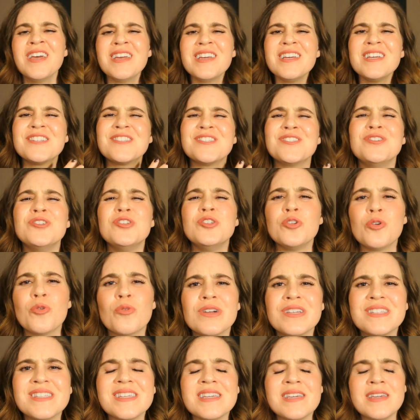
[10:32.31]
It's
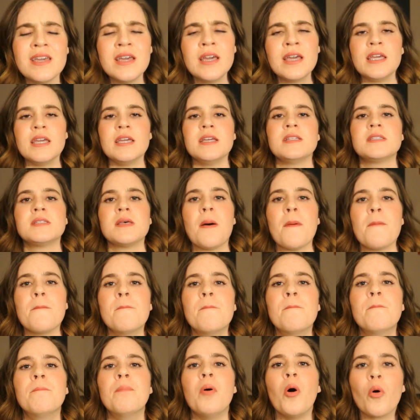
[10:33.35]
noisy. It's
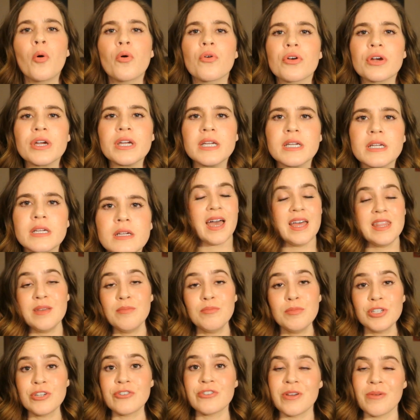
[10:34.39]
boring. And then
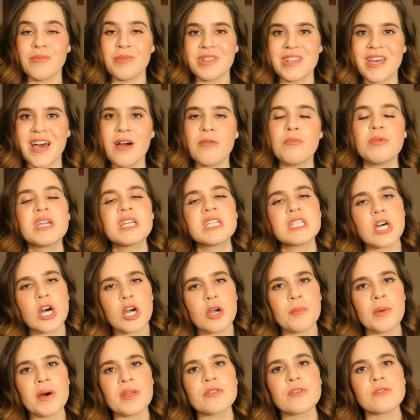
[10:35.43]
when you're done with that, we could
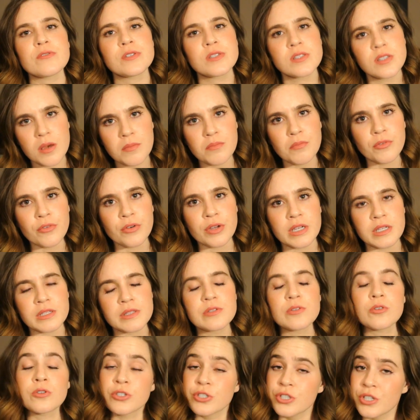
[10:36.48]
talk about those
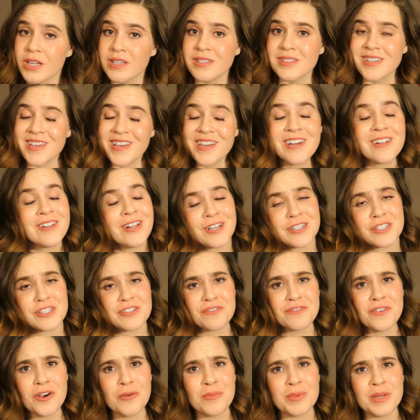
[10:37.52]
submarines, or should I say
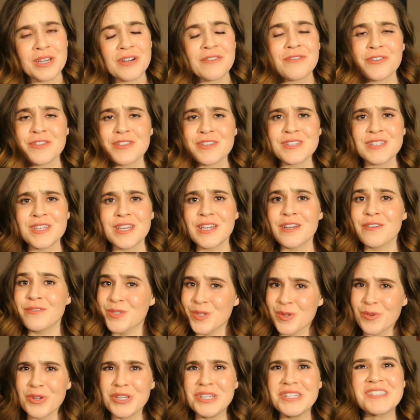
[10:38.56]
claustrophobia for the sake of
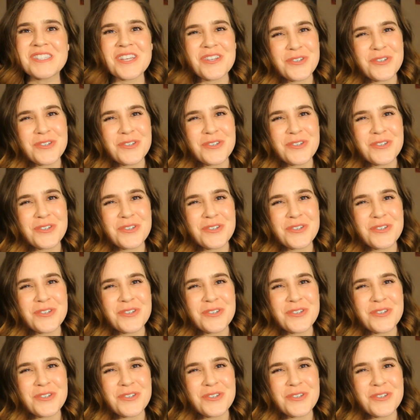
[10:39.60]
screens